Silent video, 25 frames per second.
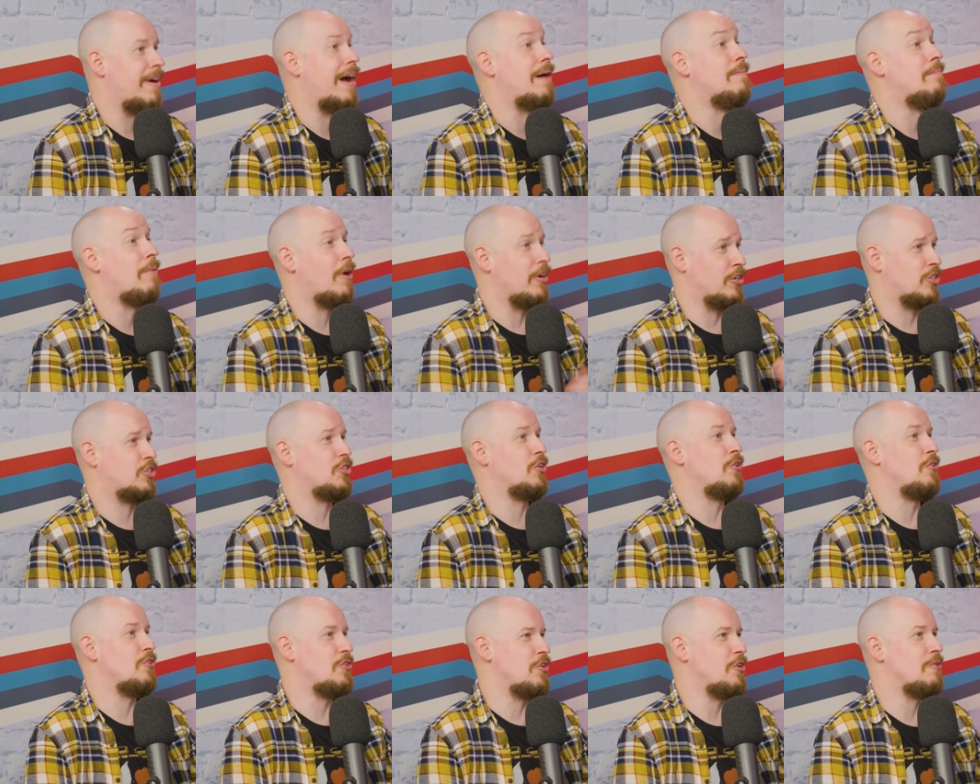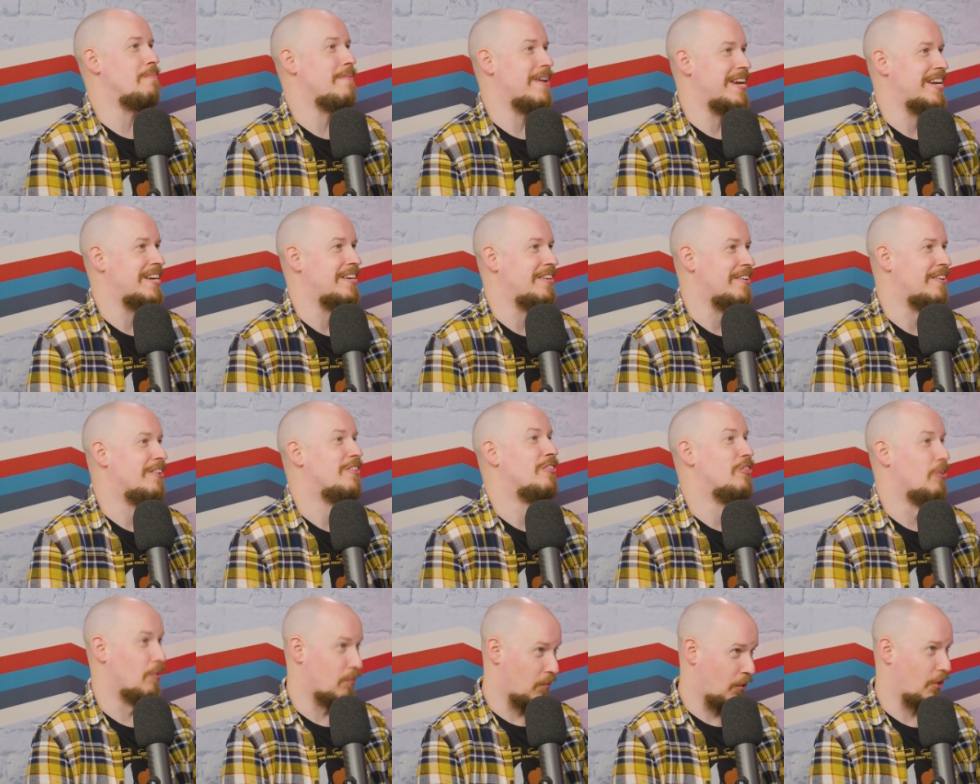and by soon you mean
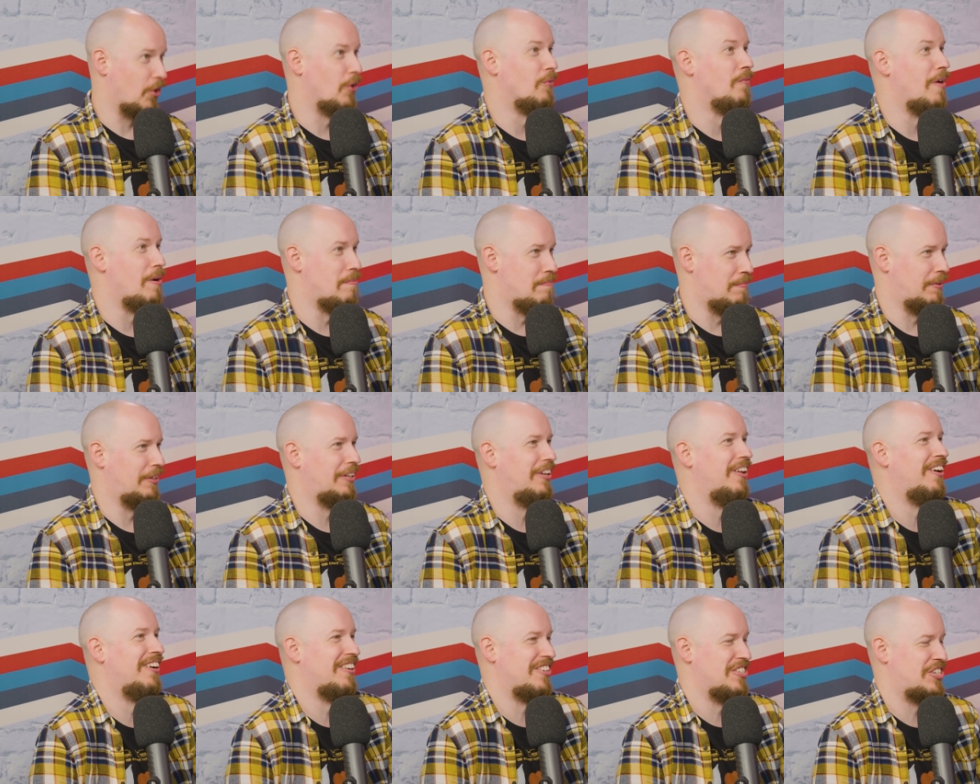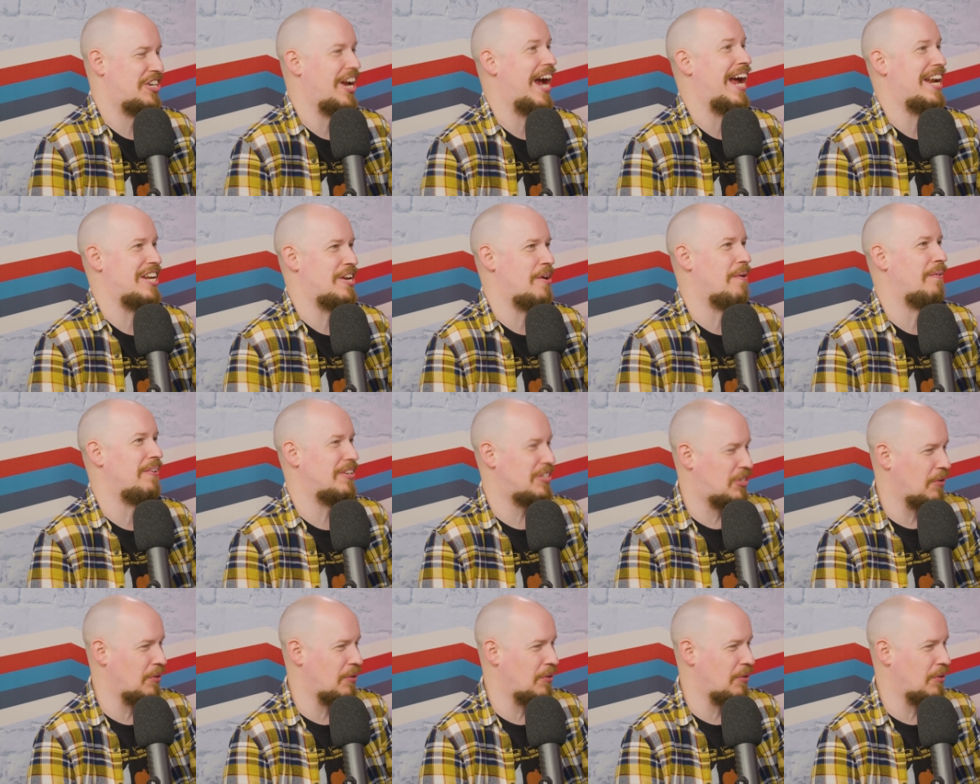the Royal Rumble yeah, on January